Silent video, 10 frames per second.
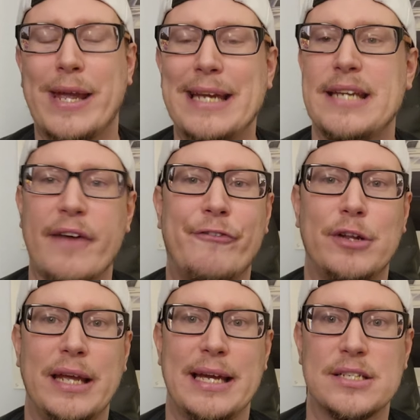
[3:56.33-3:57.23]
know, he
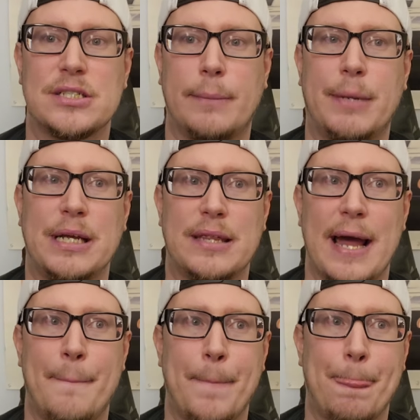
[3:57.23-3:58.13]
definitely is somebody
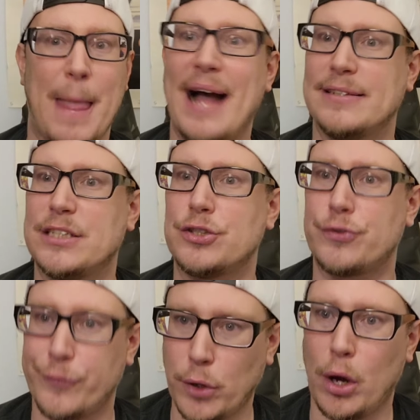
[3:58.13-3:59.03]
that has
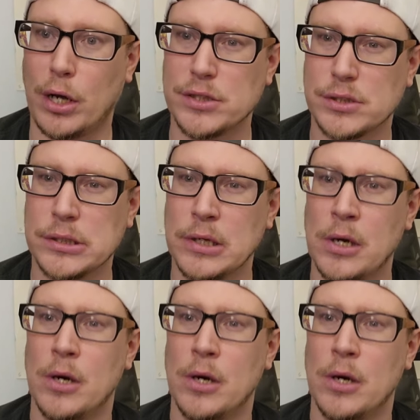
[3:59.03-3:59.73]
his flaws,